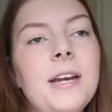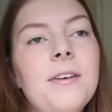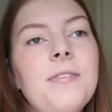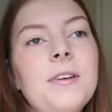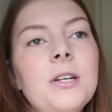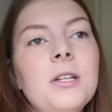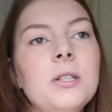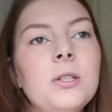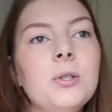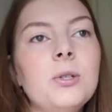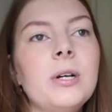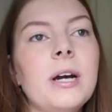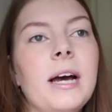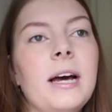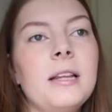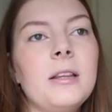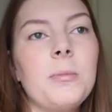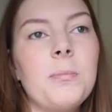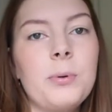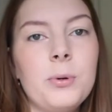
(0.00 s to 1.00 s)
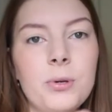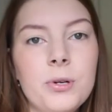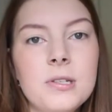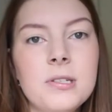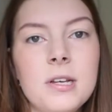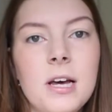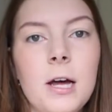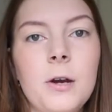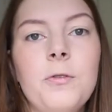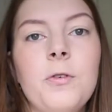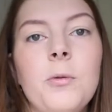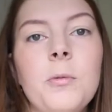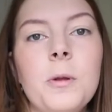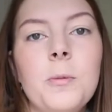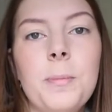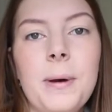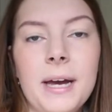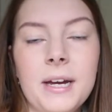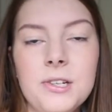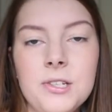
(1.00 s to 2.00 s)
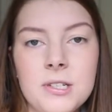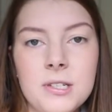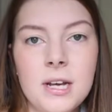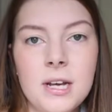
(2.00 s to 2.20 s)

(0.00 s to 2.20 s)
if you look at the Buda side from the Pest